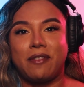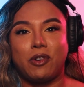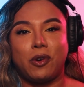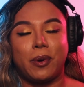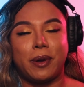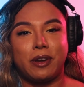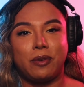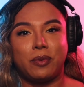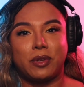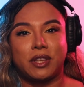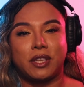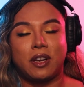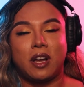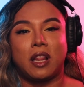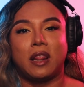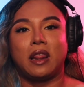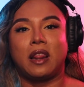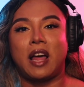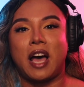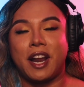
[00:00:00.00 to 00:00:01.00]
I'm going with
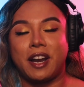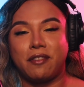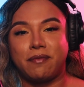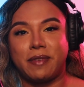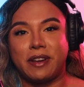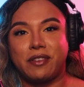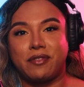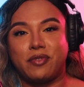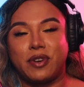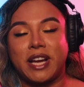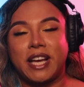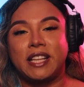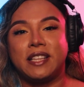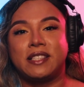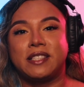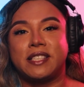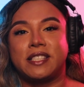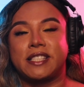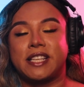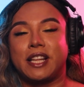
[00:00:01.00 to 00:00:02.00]
a lot of my
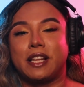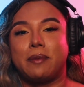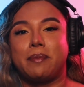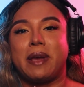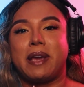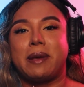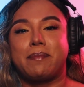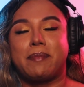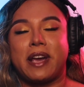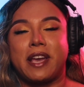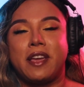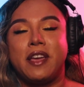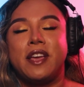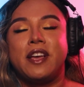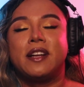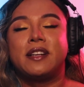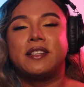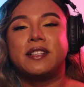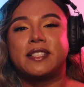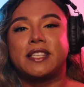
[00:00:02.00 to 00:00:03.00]
friends to celebrate my
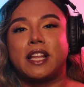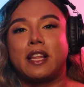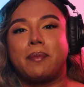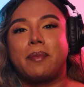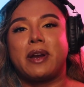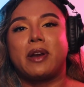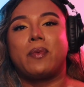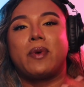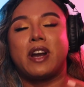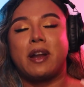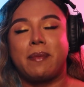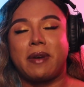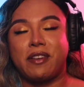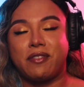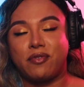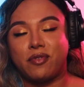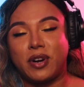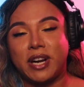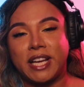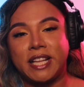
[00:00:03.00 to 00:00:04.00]
to celebrate one of my
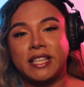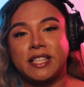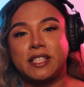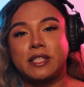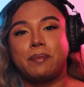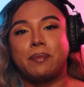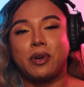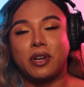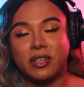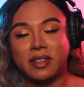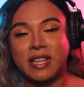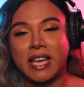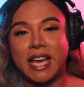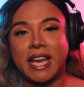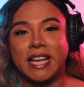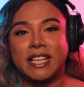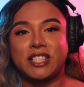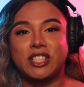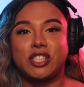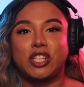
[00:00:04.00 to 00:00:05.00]
friends'
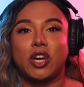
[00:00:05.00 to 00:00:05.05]
birthdays.